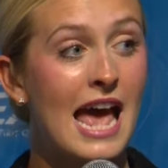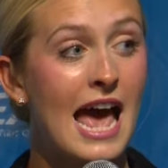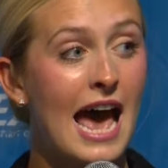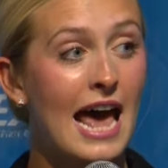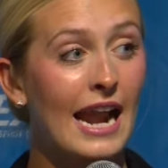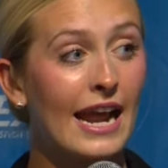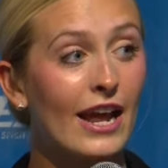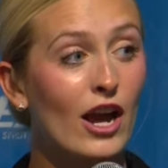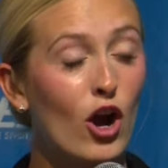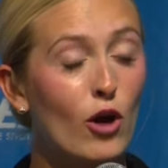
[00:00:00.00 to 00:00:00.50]

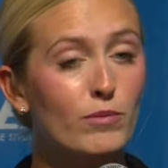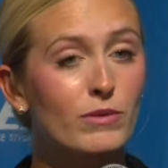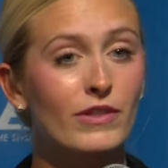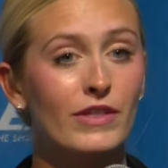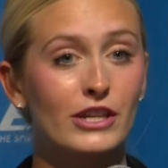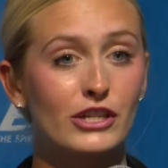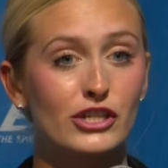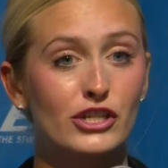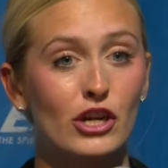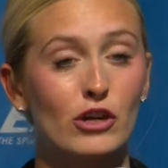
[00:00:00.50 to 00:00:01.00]
And I hope that
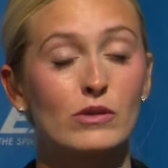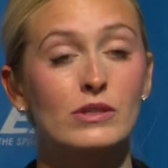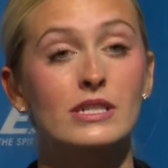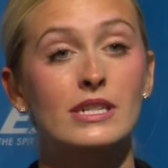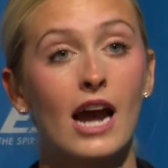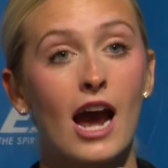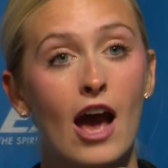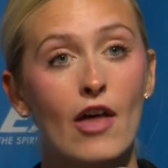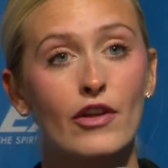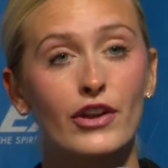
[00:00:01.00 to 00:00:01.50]
this shows
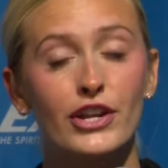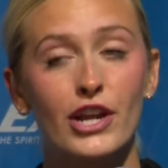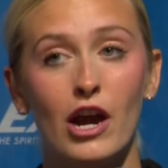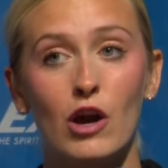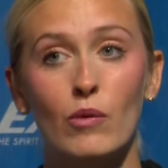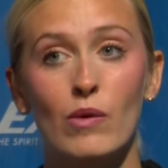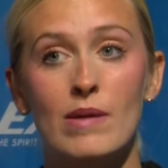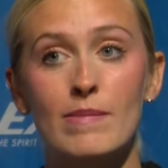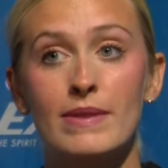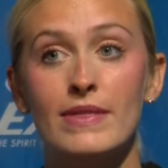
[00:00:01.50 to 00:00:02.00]
to other
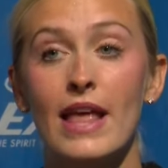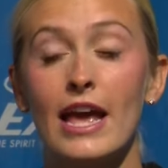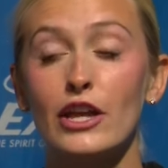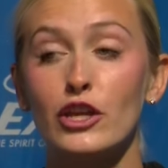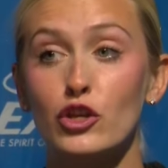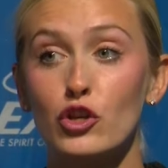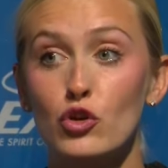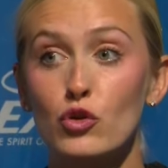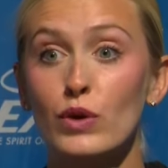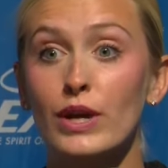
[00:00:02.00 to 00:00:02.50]
young women that
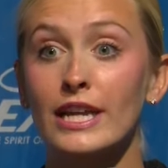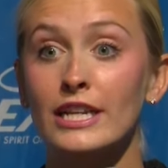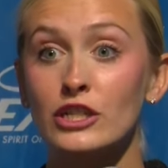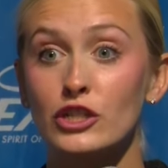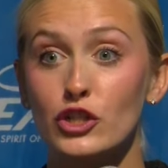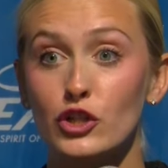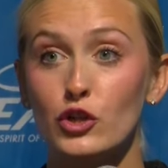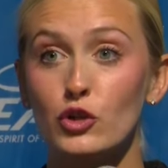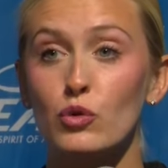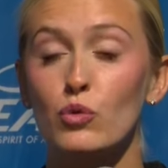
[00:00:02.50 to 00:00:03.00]
you can
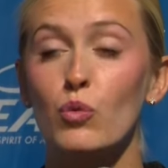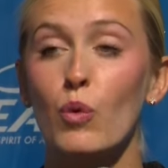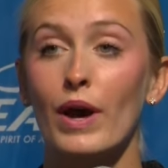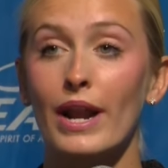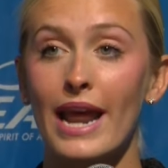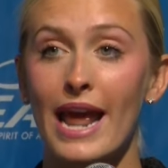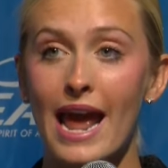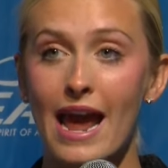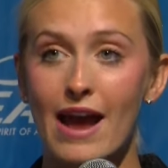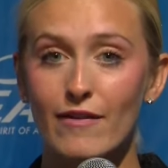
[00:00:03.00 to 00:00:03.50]
do
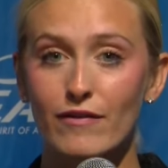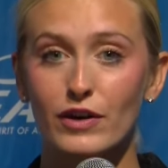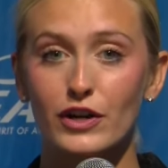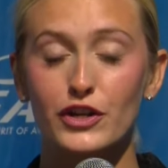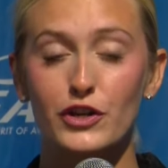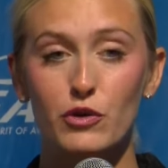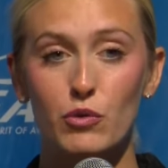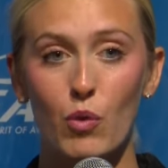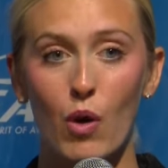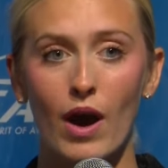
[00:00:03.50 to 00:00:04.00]
whatever
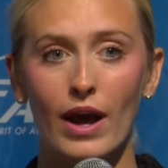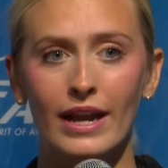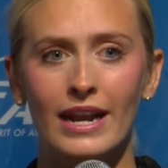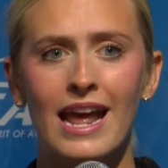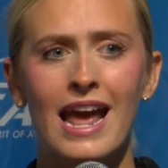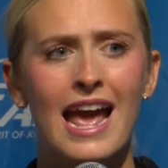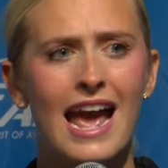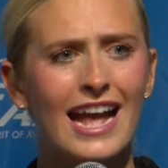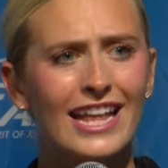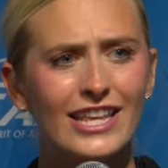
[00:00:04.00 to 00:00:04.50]
you want,
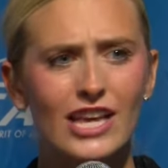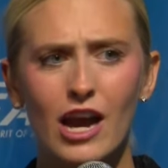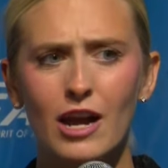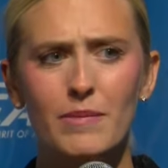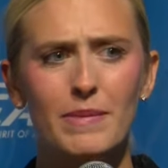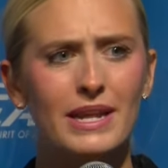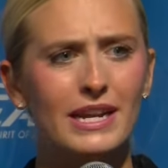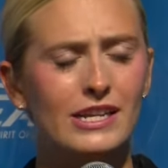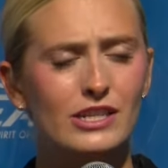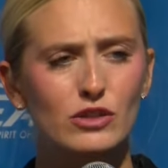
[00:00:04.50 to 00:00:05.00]
and young
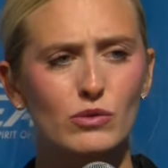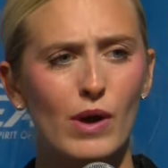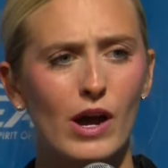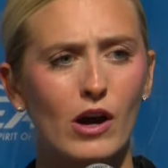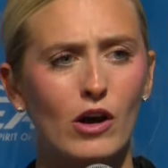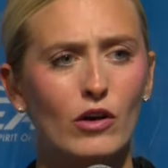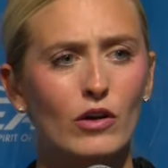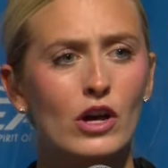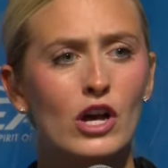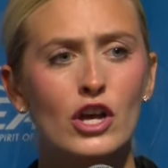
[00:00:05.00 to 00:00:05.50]
men as
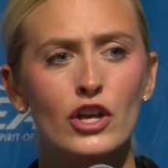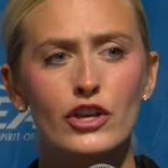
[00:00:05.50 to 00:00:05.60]
well.